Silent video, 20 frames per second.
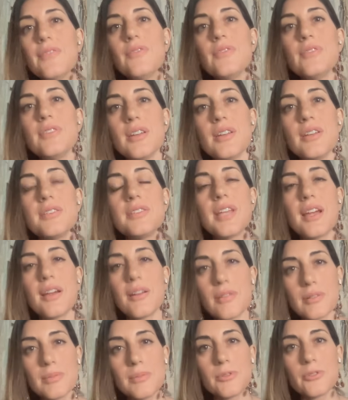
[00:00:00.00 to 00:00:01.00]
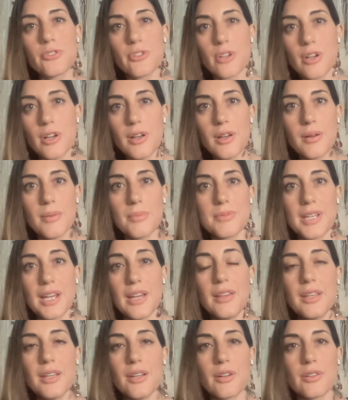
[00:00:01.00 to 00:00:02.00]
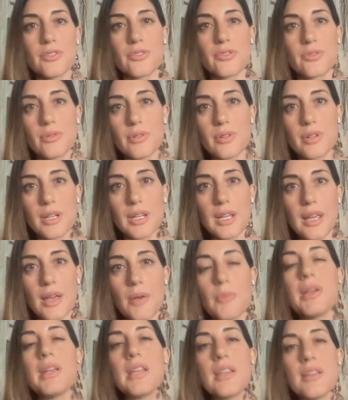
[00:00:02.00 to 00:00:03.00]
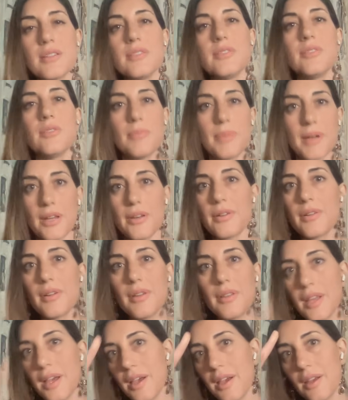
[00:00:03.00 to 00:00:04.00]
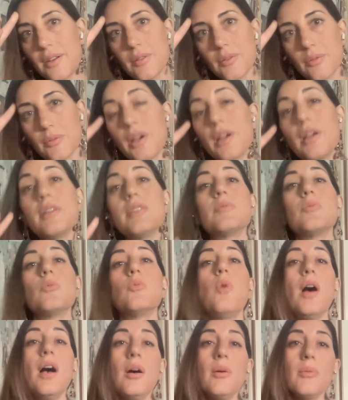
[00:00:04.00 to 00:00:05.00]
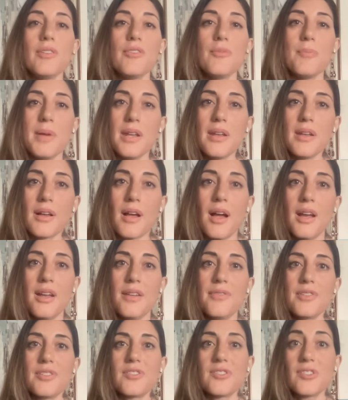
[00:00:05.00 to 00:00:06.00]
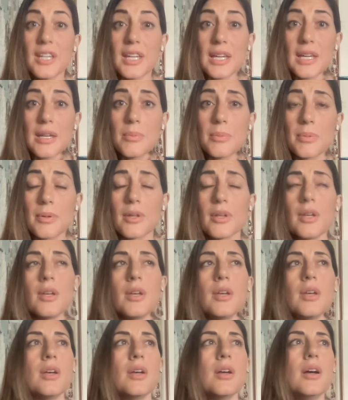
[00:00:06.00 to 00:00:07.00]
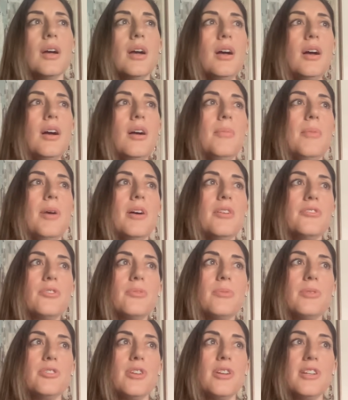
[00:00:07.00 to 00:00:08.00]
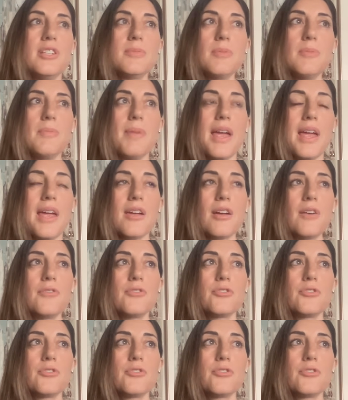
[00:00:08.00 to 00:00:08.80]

done a terrible job telling our story. We need to do better in that. Whereas while we've been kind of asleep, Azerbaijan has been paying off